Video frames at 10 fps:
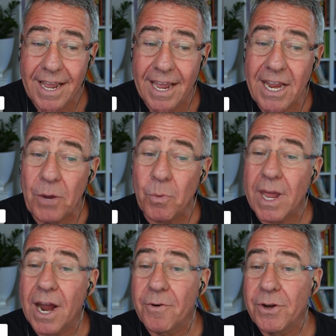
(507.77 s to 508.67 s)
And here
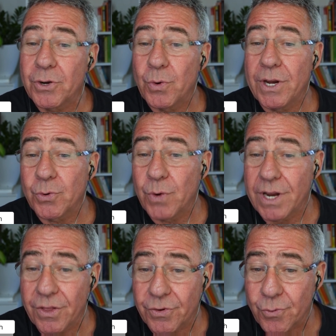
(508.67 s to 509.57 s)
we are in
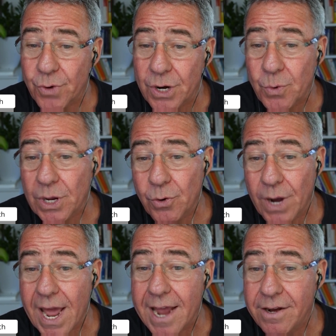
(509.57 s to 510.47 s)
2023, we
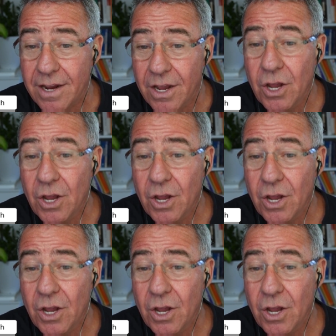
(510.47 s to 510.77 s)
could add